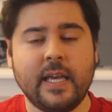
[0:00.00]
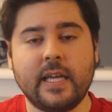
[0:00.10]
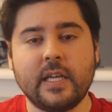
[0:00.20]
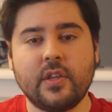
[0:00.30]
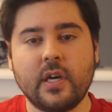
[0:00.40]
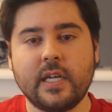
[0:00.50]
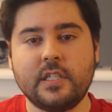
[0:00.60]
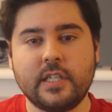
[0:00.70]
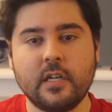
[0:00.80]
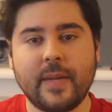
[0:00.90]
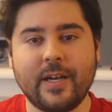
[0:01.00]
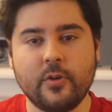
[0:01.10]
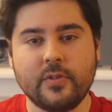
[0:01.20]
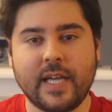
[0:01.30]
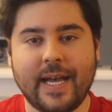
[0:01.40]
and I thought I'd share my
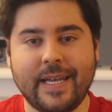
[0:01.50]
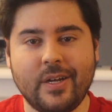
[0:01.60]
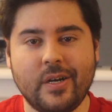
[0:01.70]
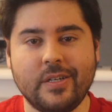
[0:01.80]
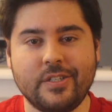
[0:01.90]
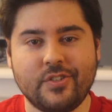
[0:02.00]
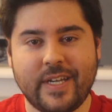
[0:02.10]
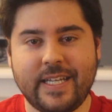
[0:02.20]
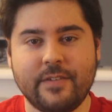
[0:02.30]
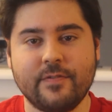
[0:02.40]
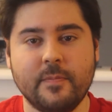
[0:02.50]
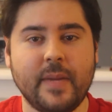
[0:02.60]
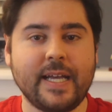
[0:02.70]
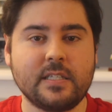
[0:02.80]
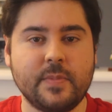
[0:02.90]
own guide on trading from
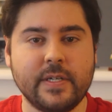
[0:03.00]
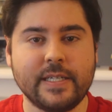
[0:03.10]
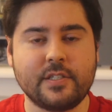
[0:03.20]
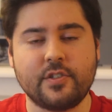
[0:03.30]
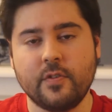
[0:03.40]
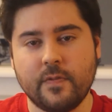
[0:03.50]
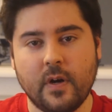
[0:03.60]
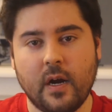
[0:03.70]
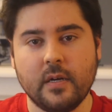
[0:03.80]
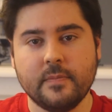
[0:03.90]
my experience so far.